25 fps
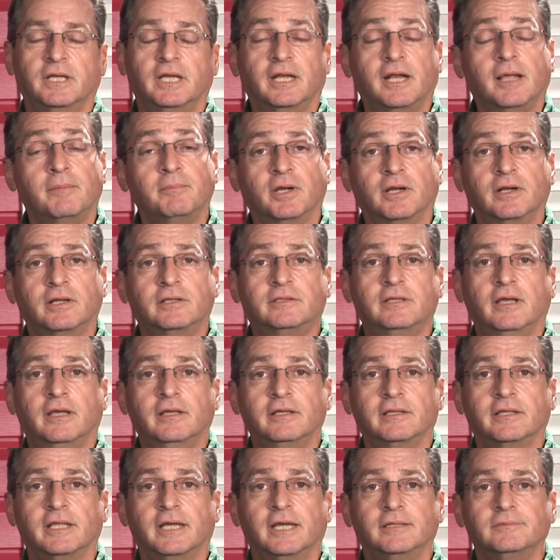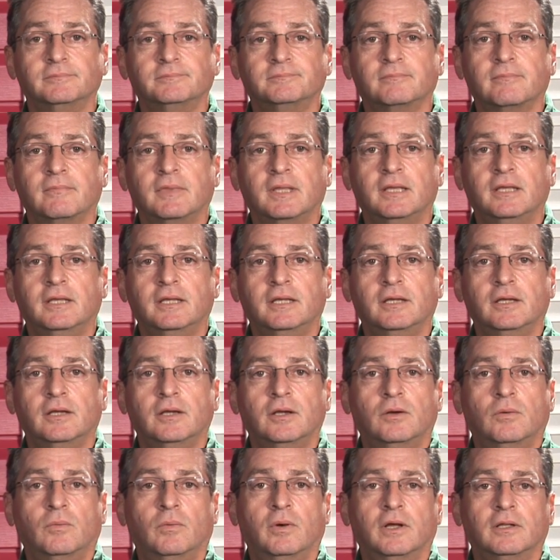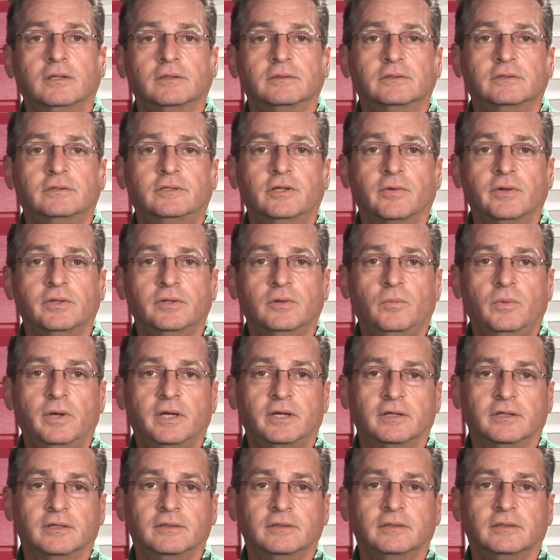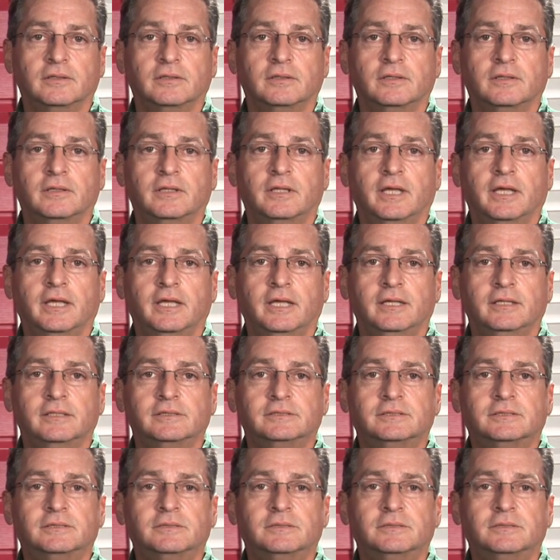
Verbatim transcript: and I'm here to tell you that. Well, during the winter, they